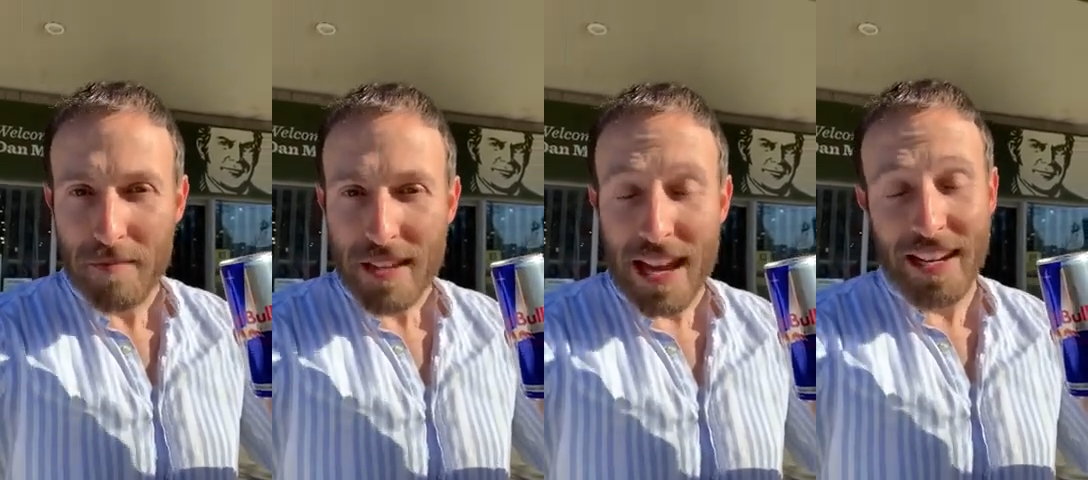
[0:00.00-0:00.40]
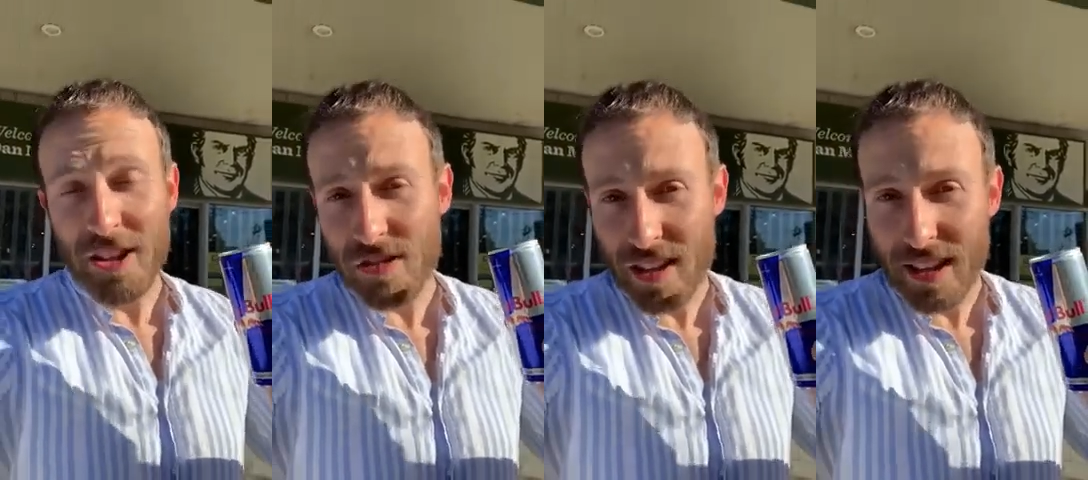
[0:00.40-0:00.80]
And
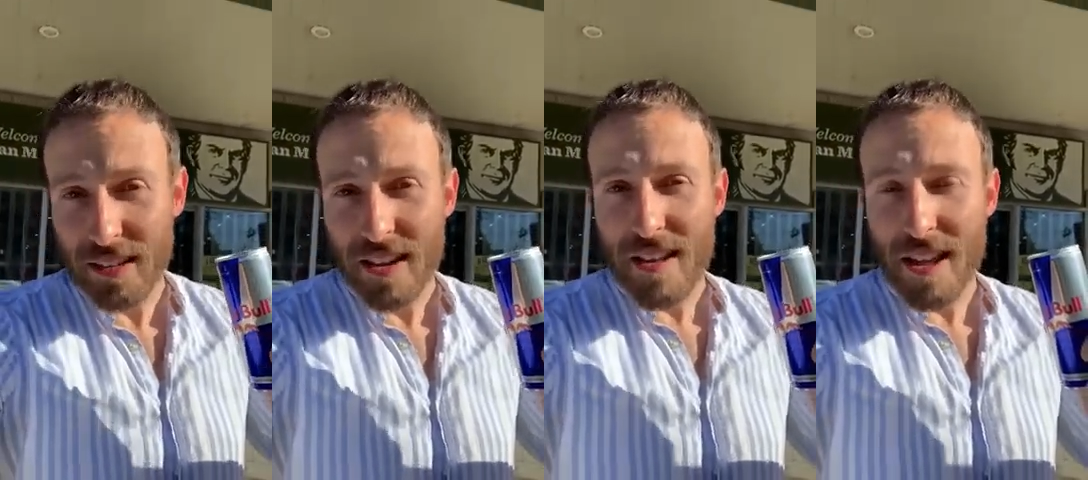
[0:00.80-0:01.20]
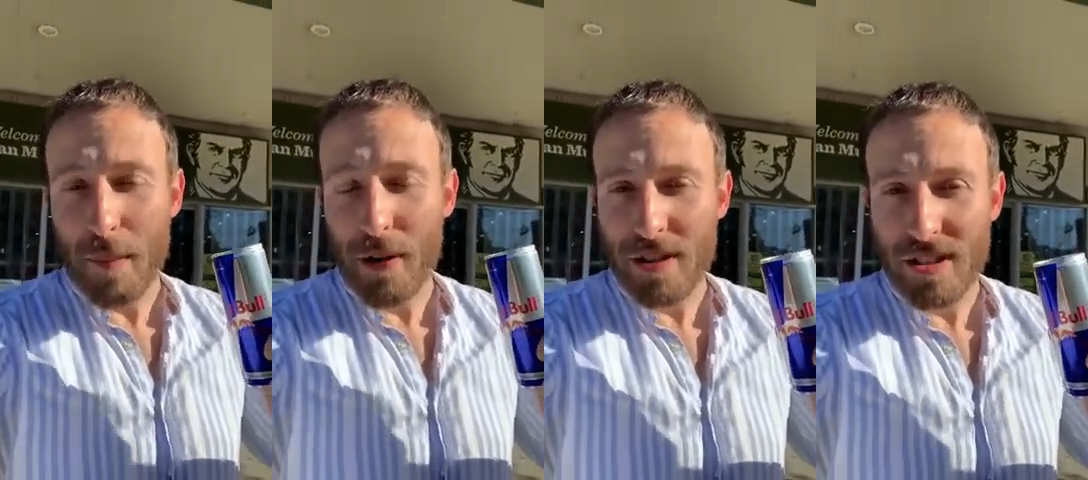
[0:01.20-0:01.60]
interesting that the
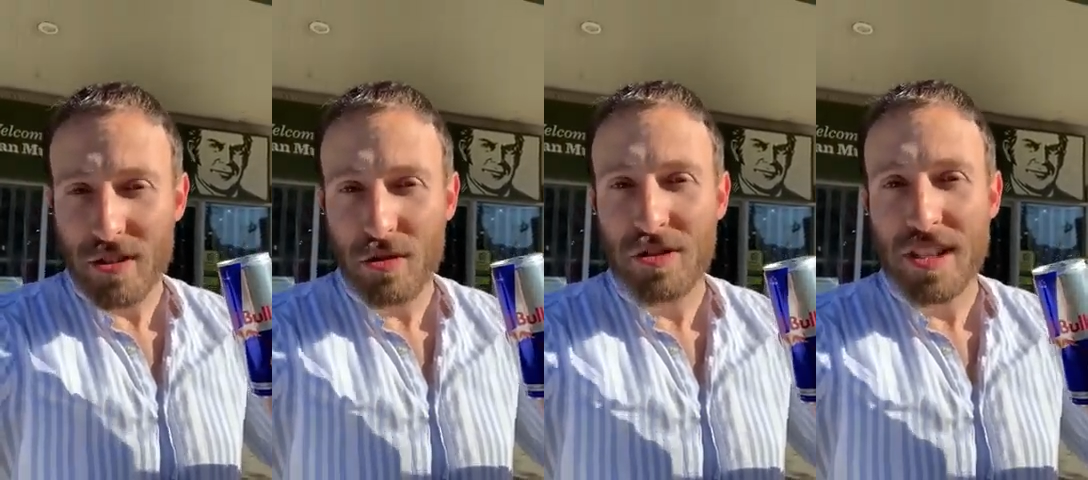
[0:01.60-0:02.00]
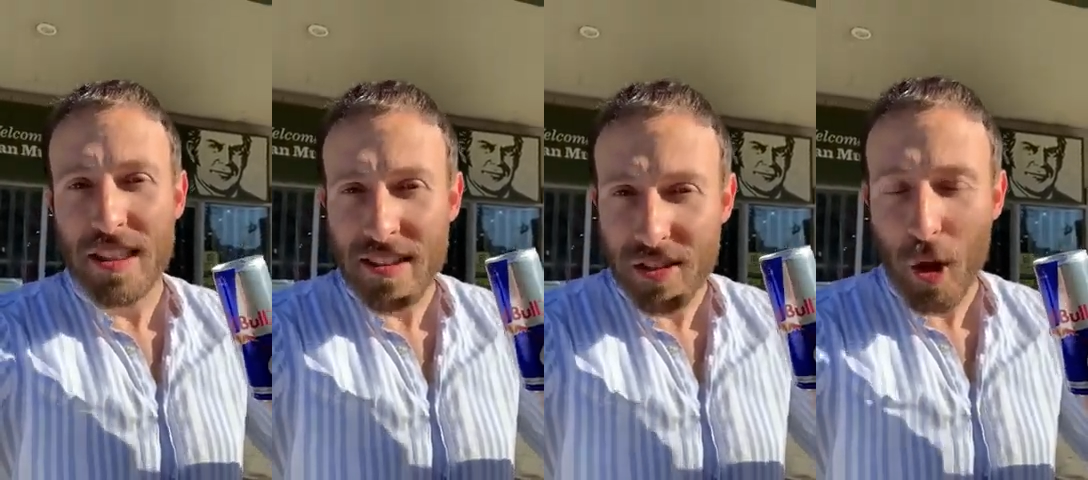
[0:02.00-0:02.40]
person who
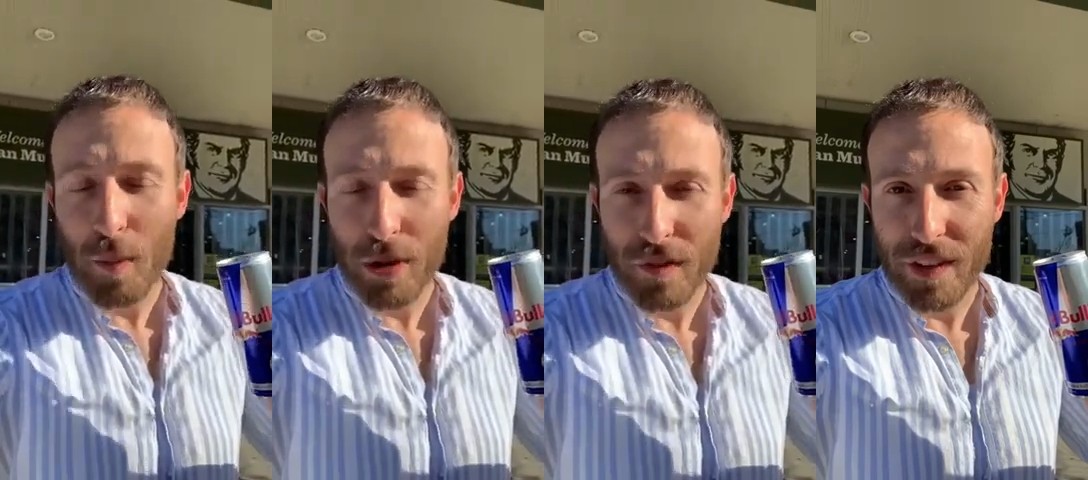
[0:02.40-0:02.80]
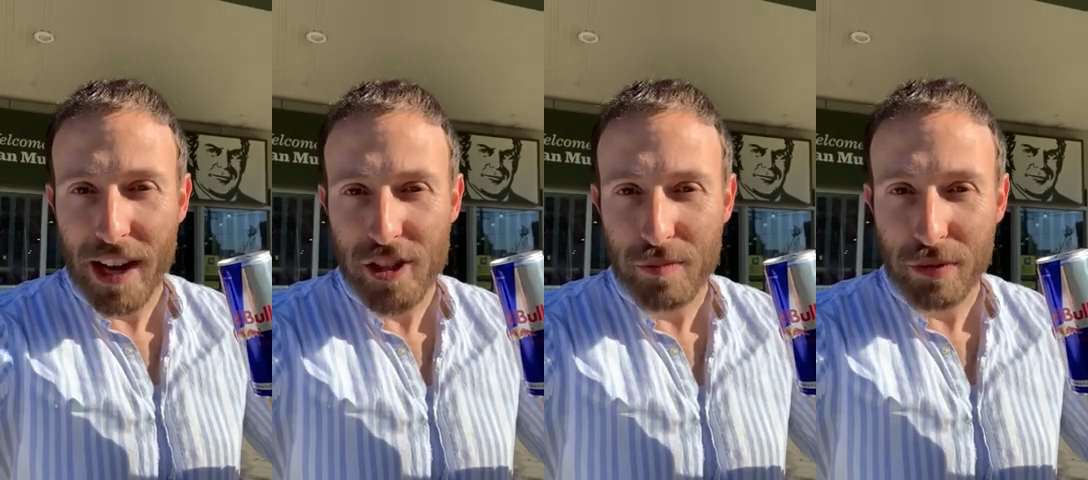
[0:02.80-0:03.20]
did this whole
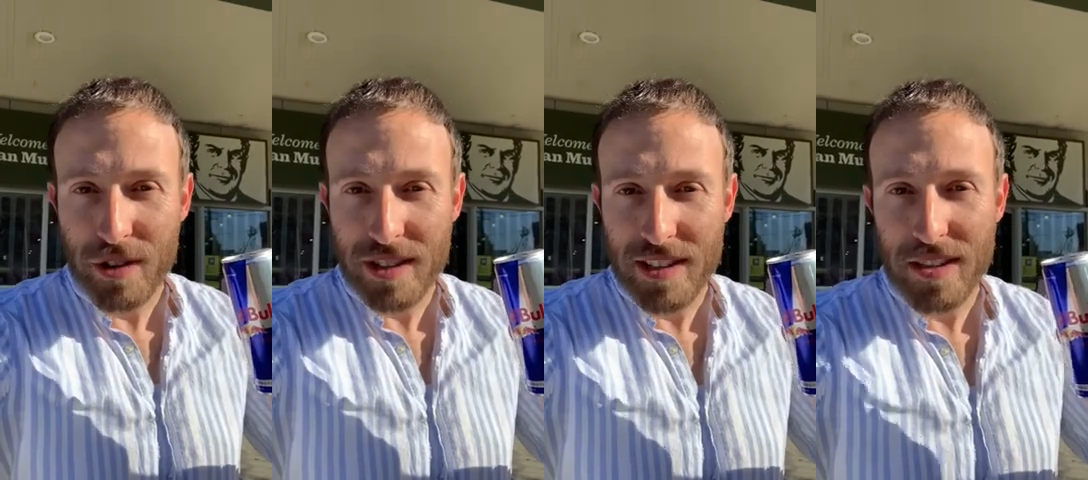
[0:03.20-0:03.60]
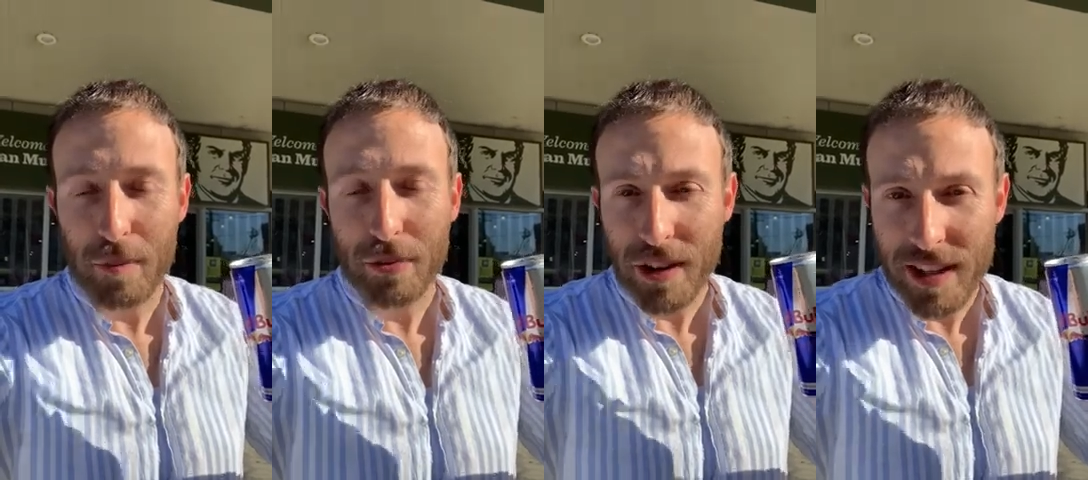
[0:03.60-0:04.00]
purification process, the
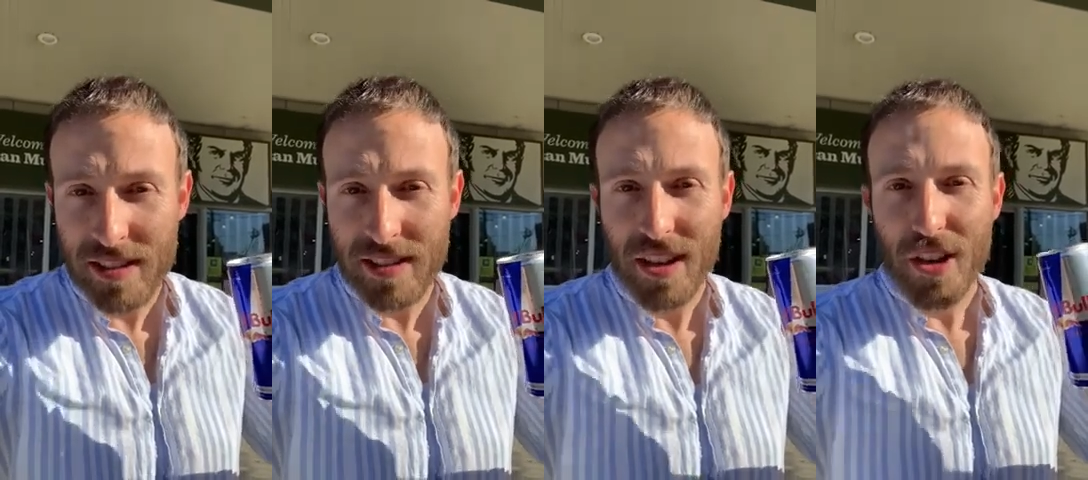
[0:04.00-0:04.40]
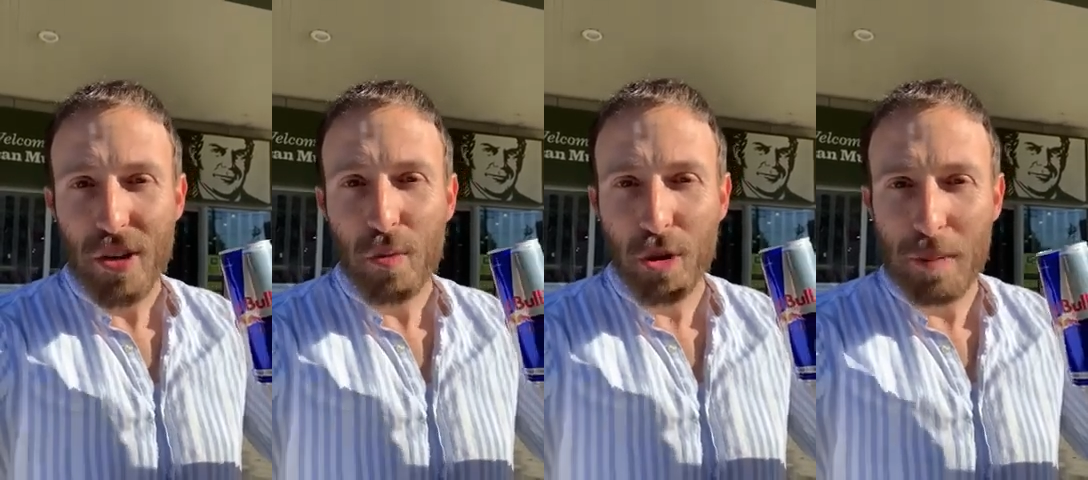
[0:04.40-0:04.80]
priest,
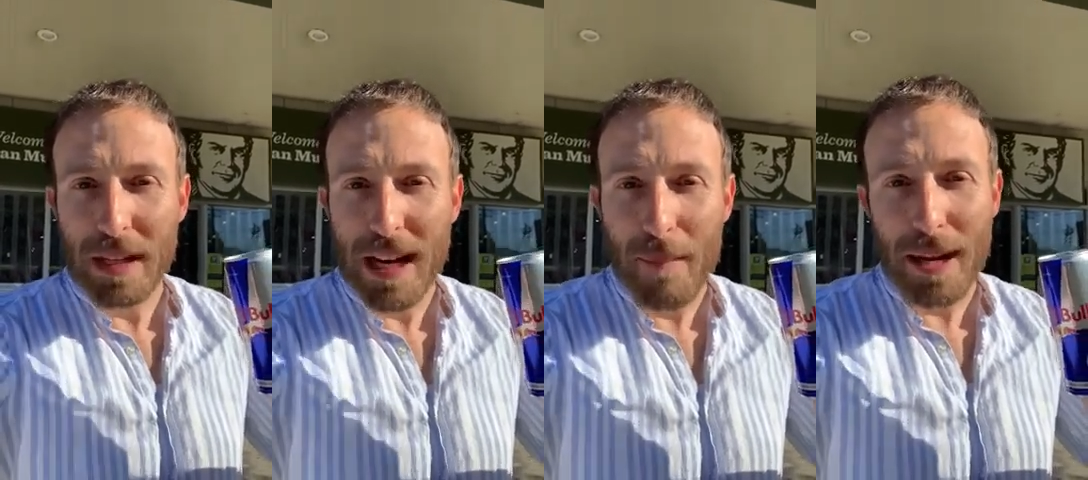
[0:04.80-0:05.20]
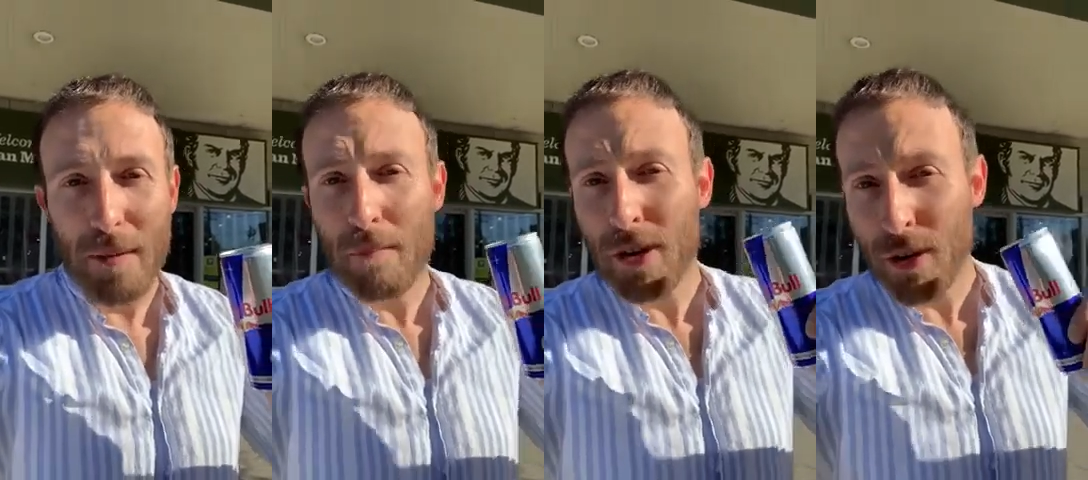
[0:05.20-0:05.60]
would become
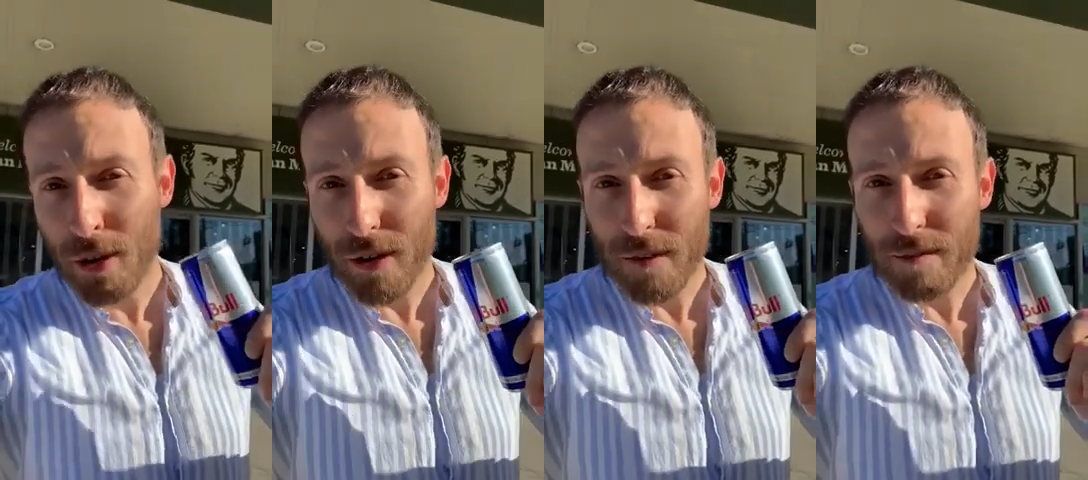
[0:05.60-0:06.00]
impure,